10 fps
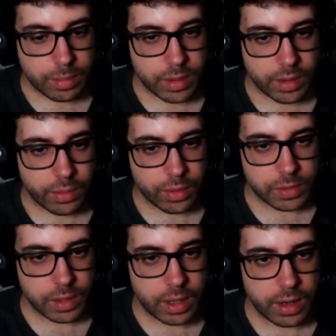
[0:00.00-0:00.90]
Player
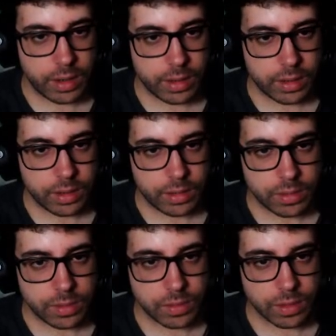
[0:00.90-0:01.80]
crosshair.
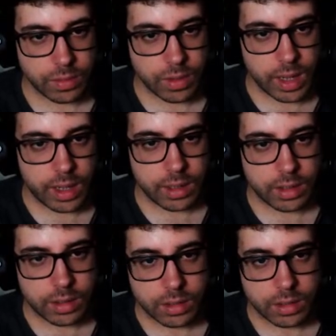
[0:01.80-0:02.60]
Just gonna do that.